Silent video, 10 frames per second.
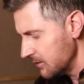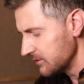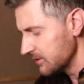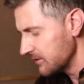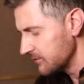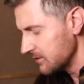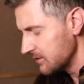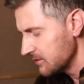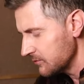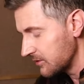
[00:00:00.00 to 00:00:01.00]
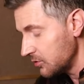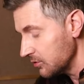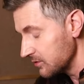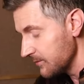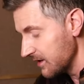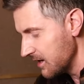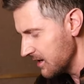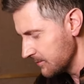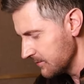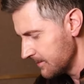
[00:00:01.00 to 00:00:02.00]
I would not even record my
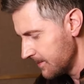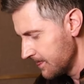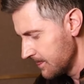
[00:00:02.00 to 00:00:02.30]
name.